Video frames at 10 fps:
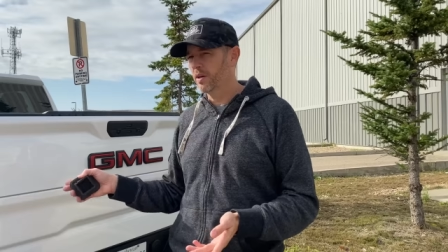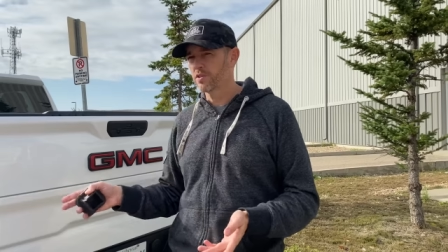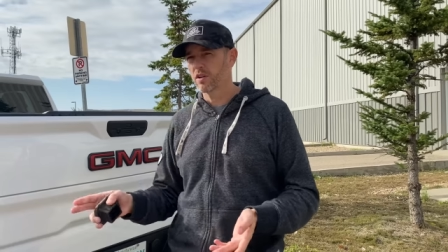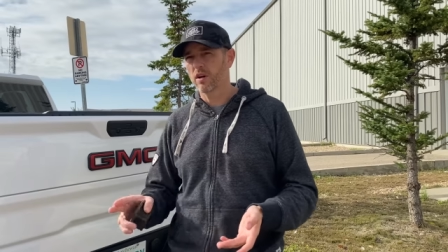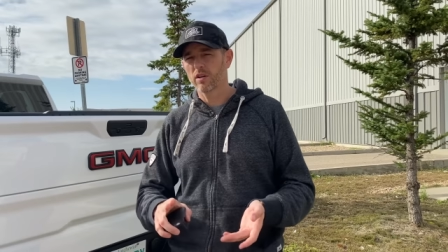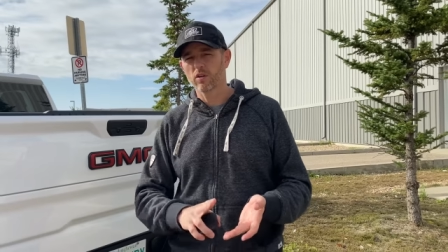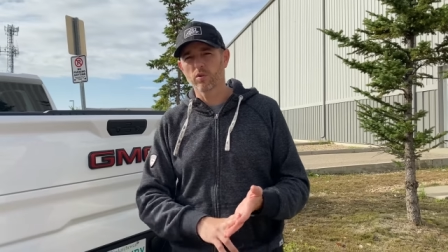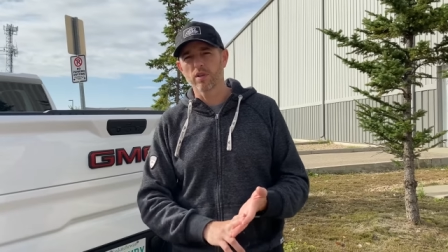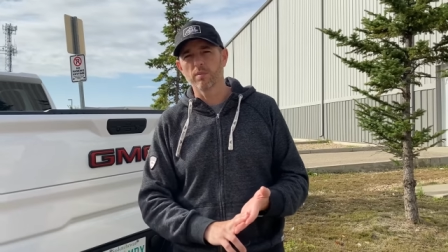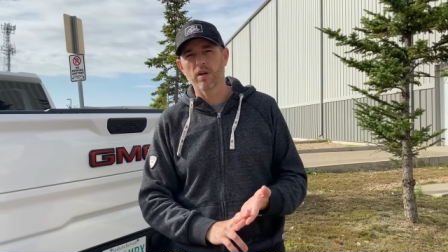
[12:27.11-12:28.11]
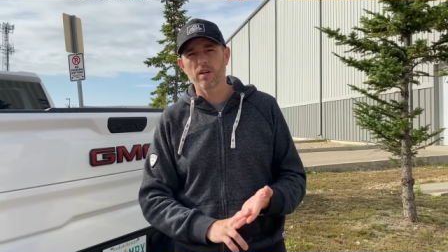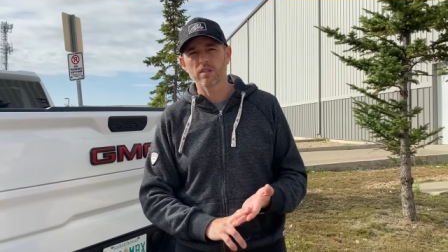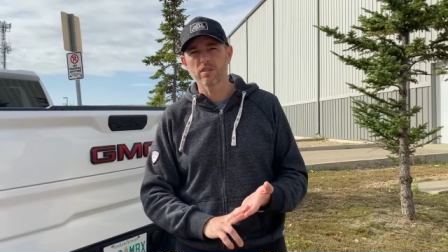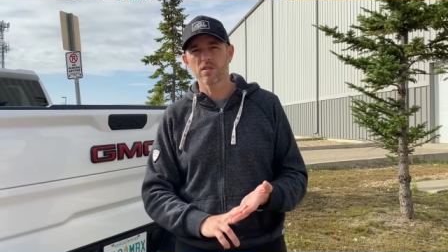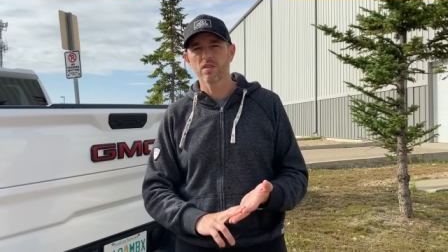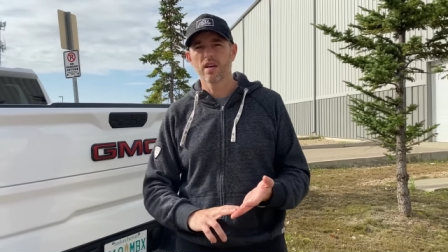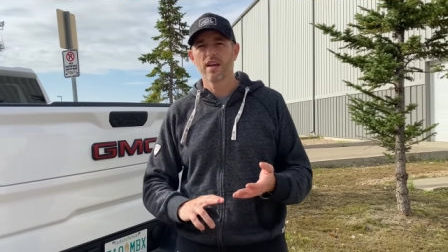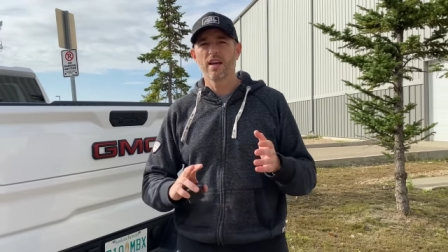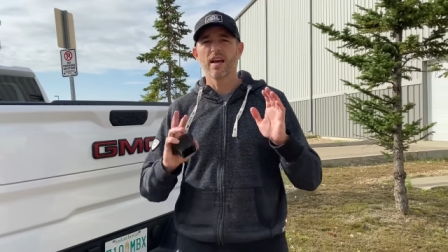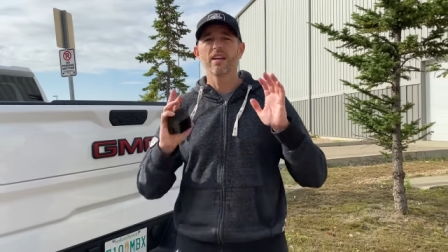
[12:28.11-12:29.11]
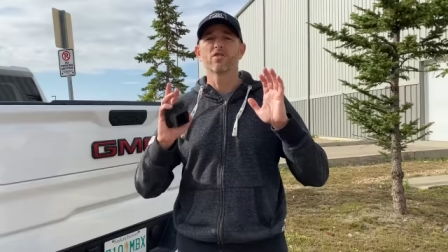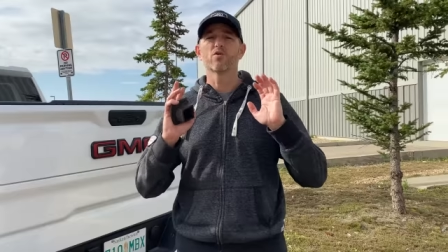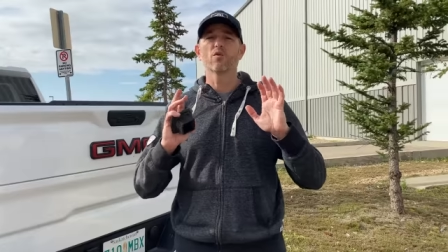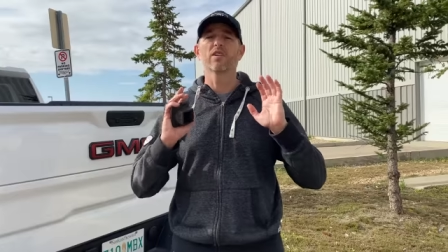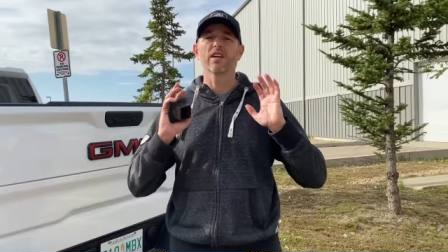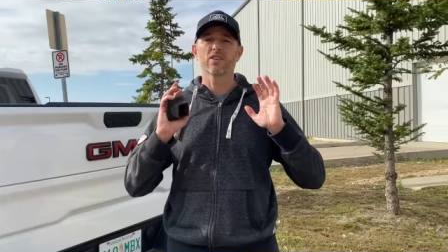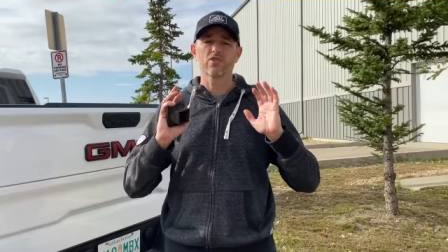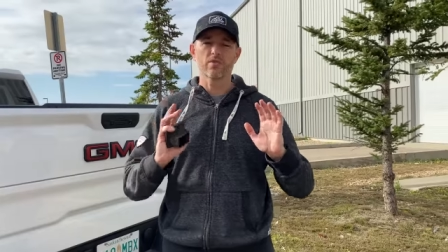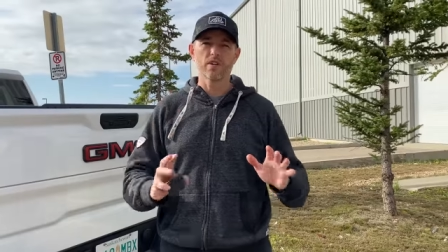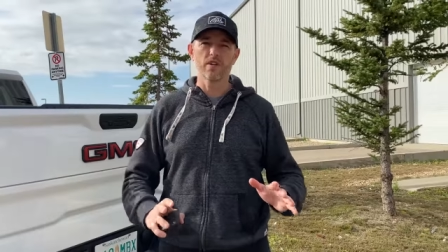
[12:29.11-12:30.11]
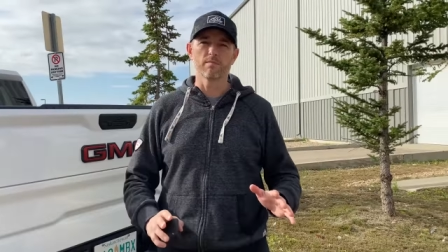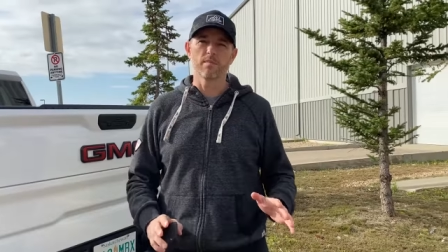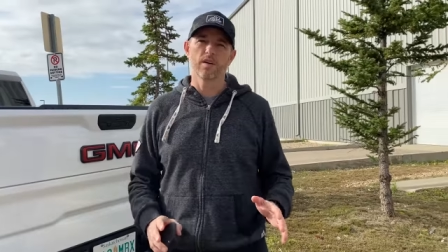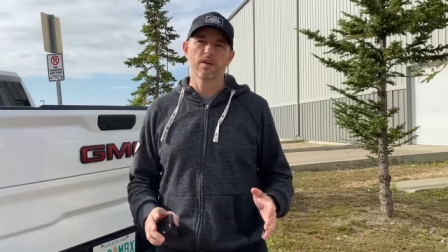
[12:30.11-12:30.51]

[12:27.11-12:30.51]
pounds of cargo in the box and it drove like a dream.